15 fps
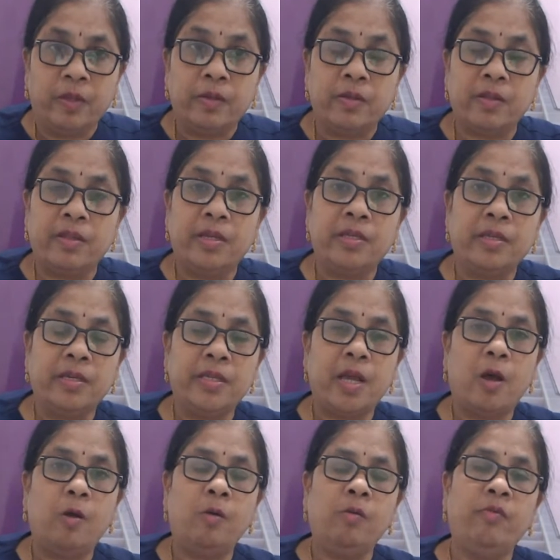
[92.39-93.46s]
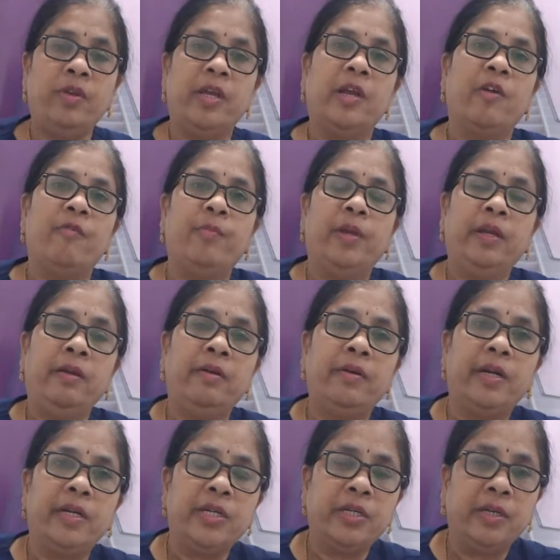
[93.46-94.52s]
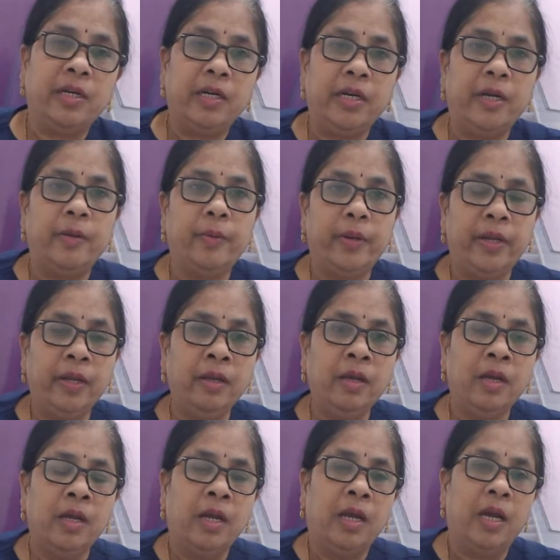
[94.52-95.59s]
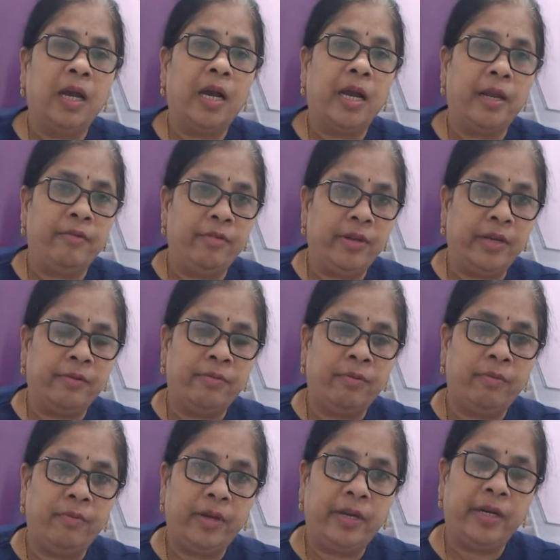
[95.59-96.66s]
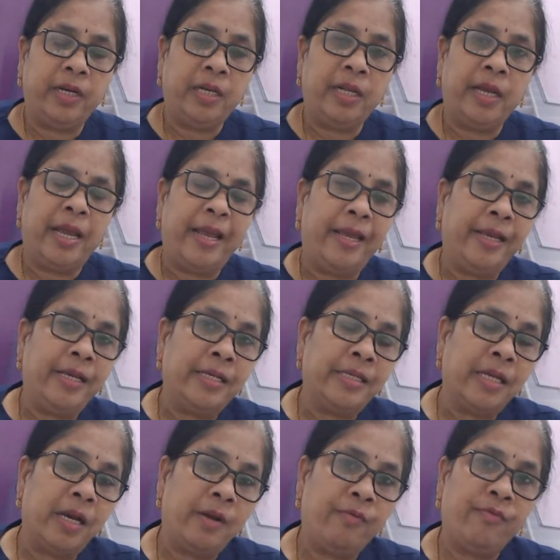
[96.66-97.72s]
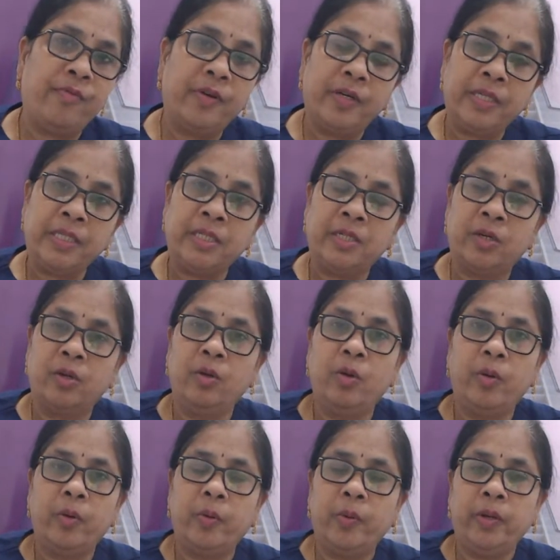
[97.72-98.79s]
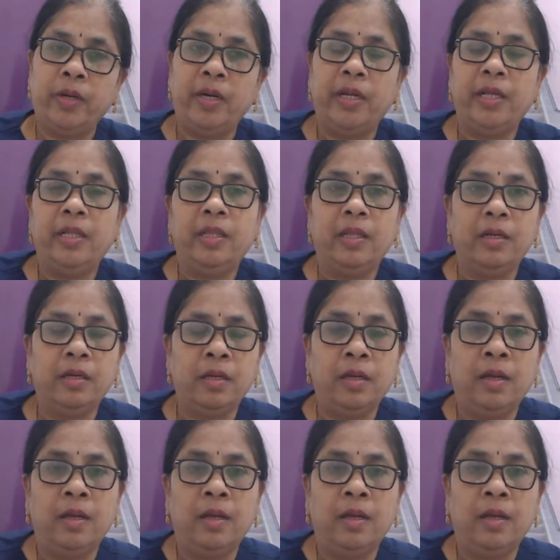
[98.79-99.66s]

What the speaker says: So this is how we have been traditionally doing IVF, wherein the eggs are first grown in the